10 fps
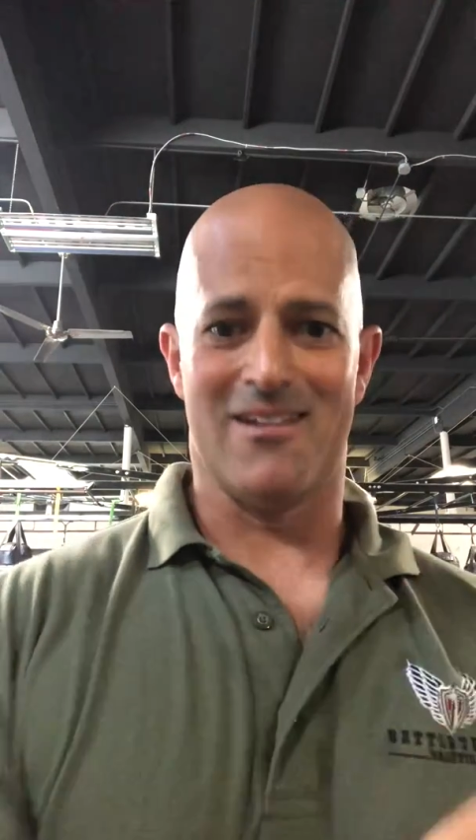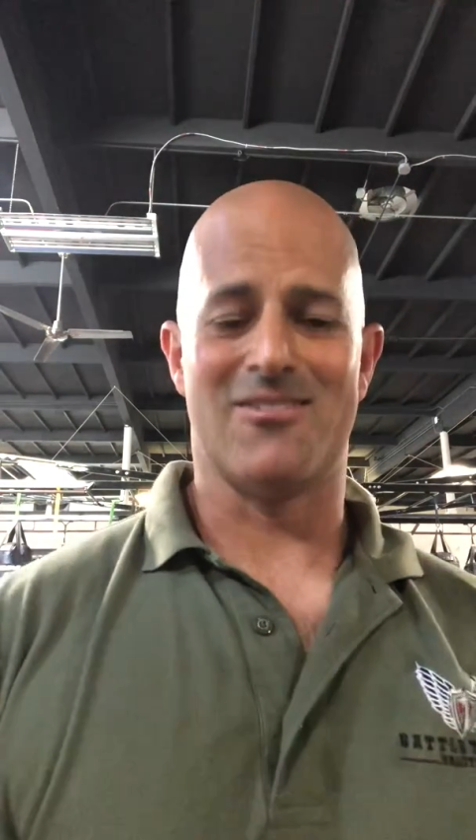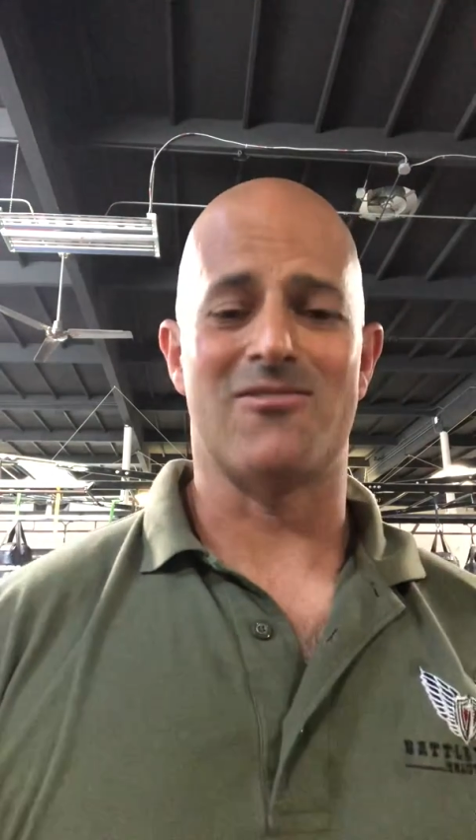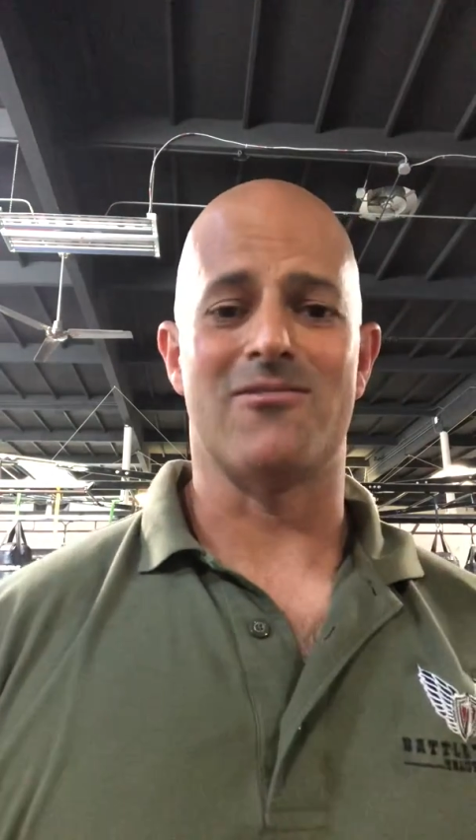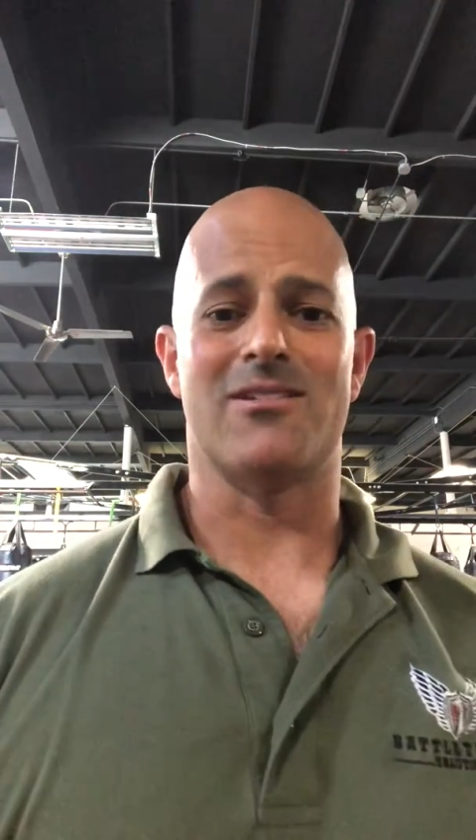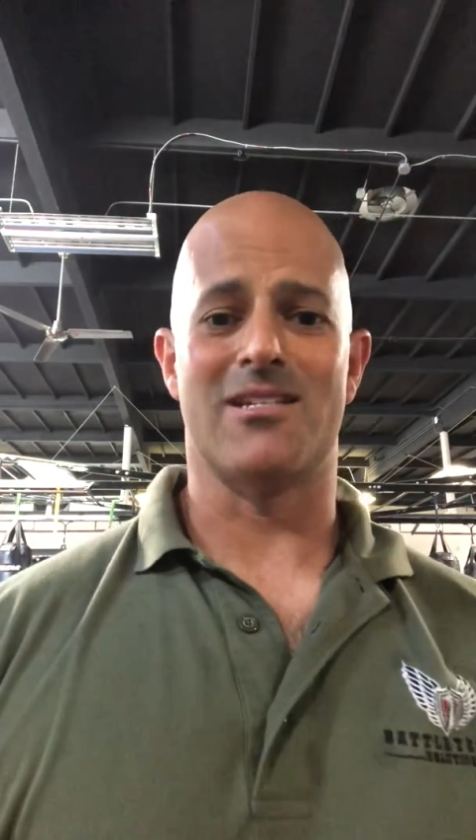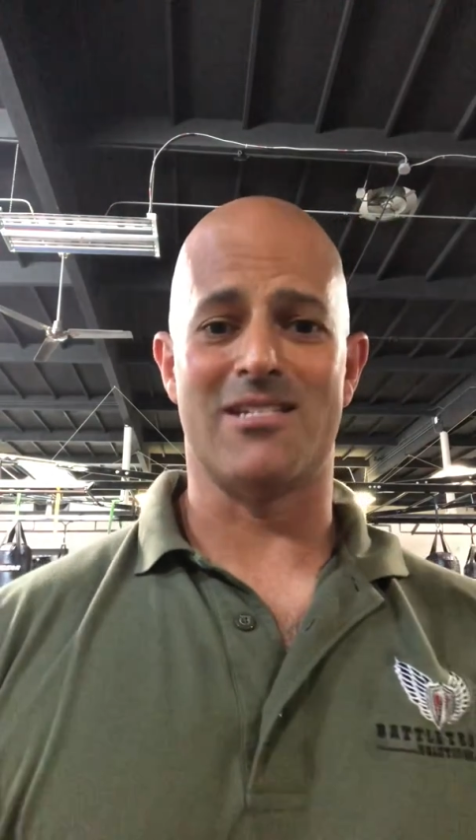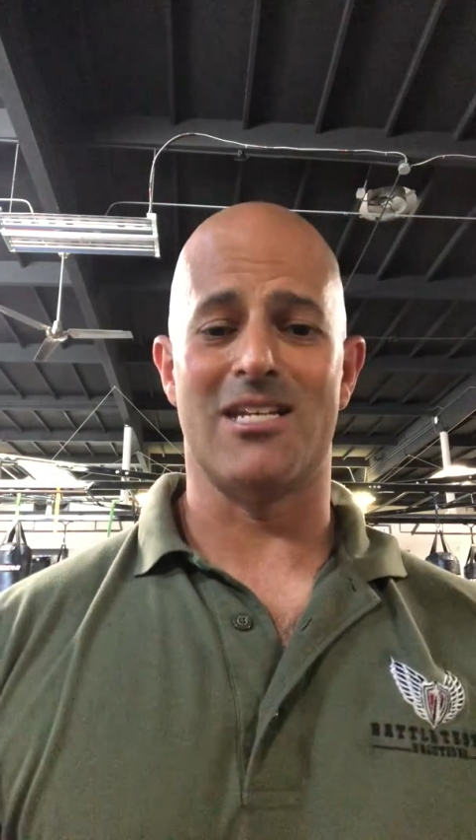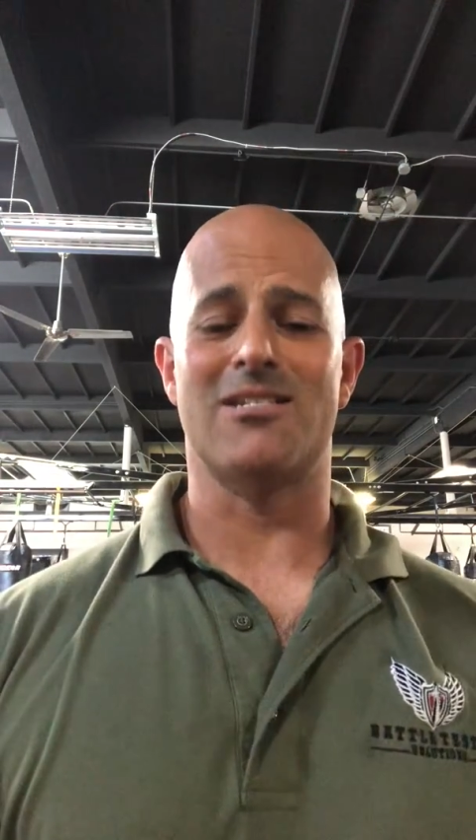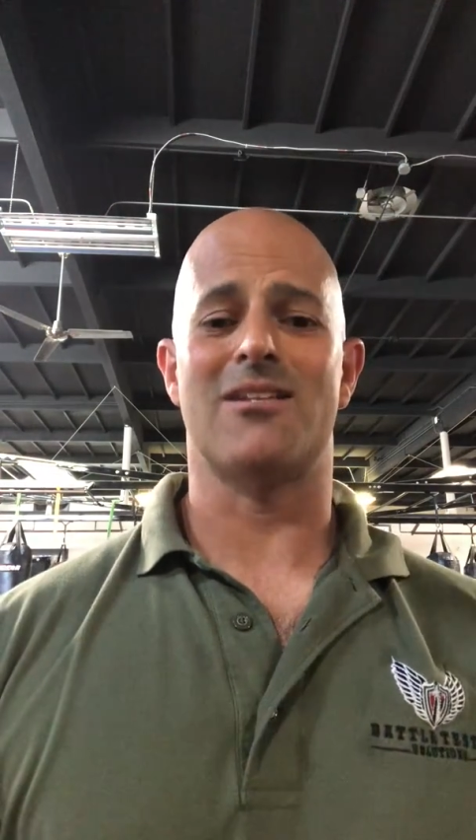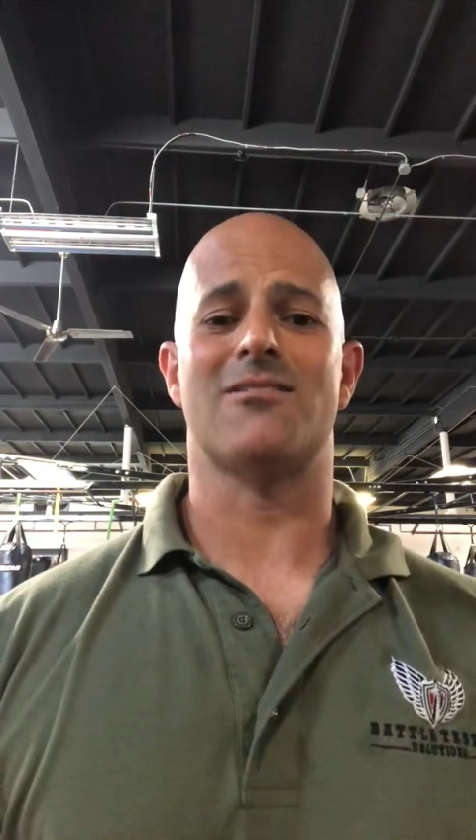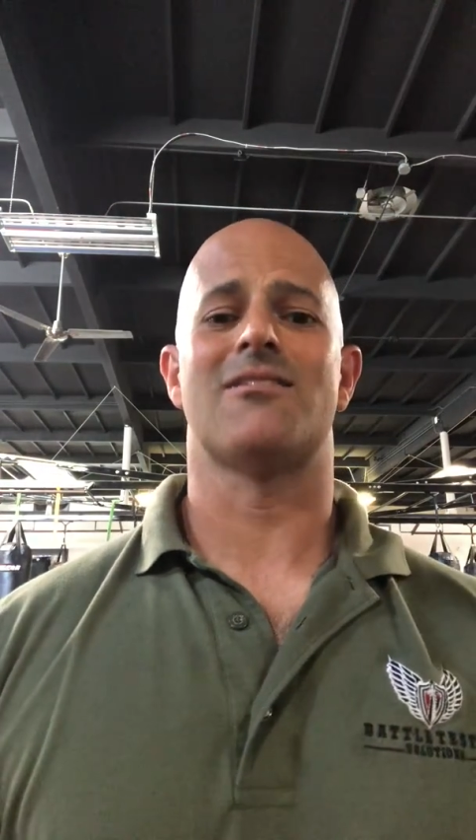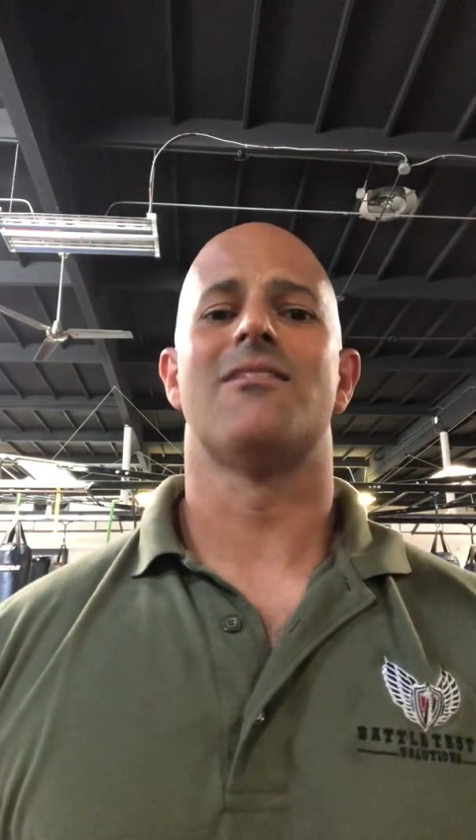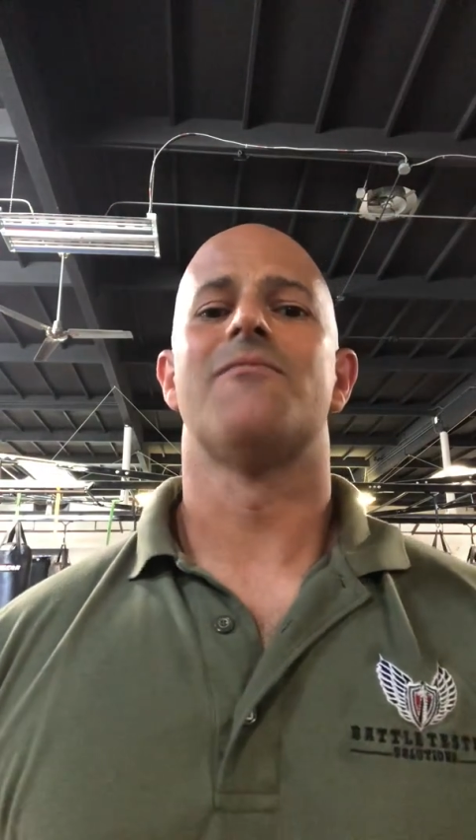certain diseases,